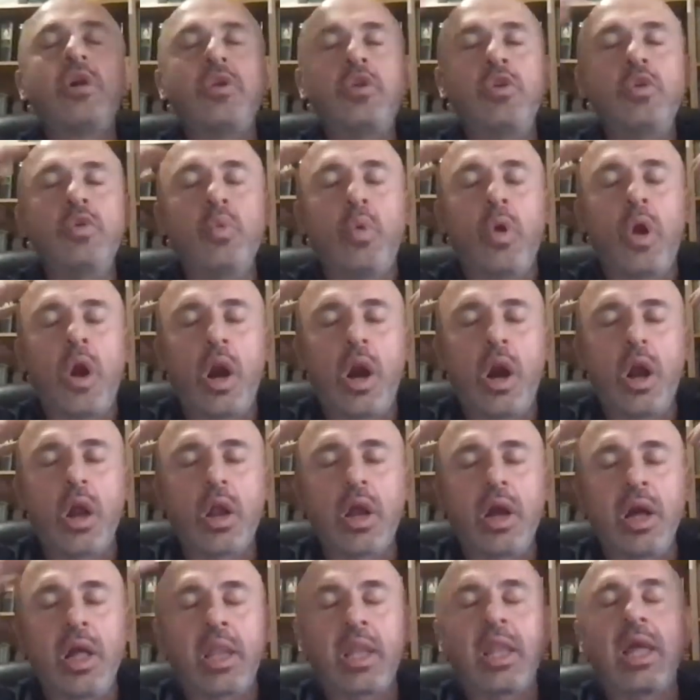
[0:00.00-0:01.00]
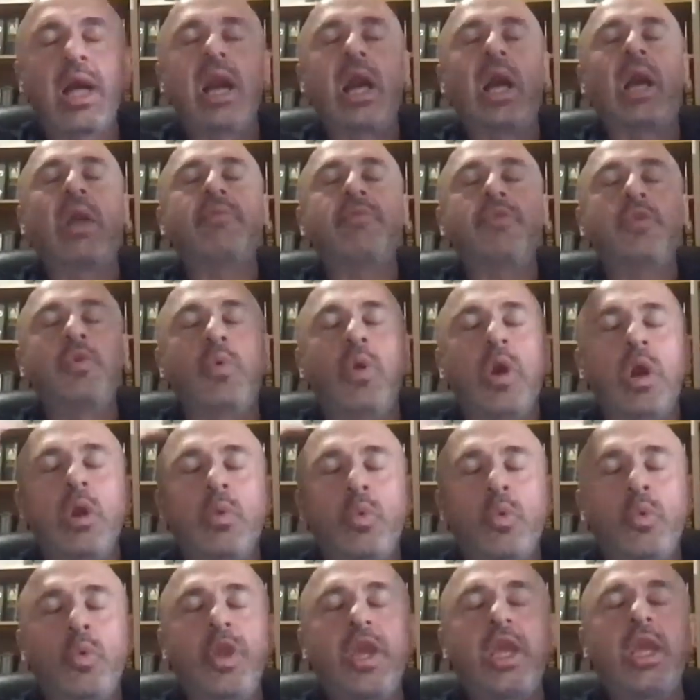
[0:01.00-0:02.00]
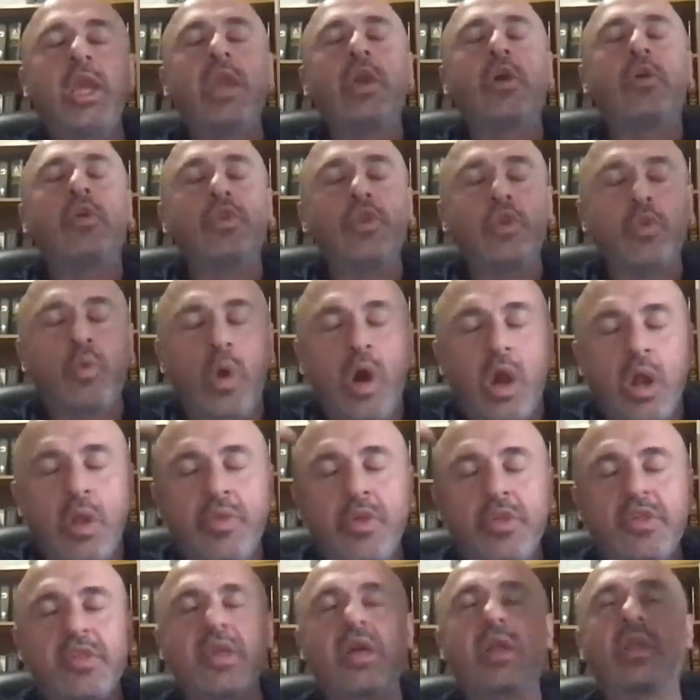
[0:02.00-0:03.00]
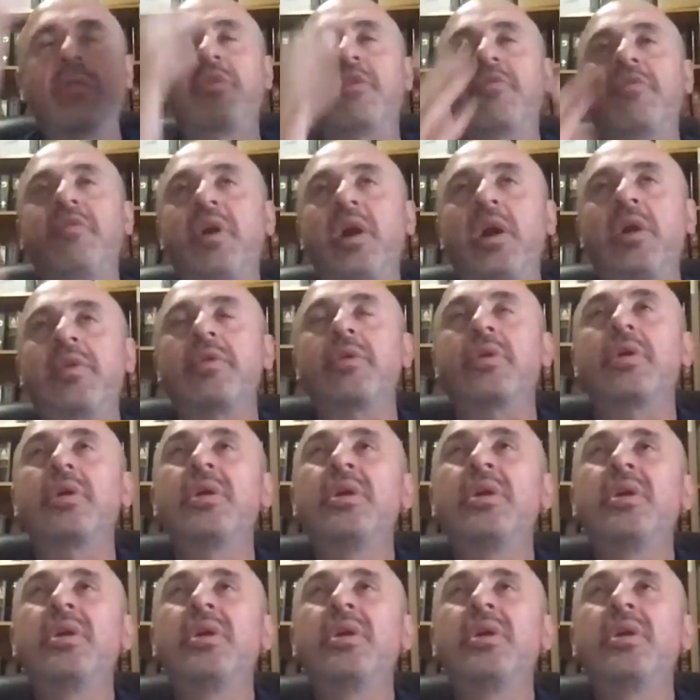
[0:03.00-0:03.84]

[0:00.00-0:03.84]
You are alive. You are real. You are the Son of the Father.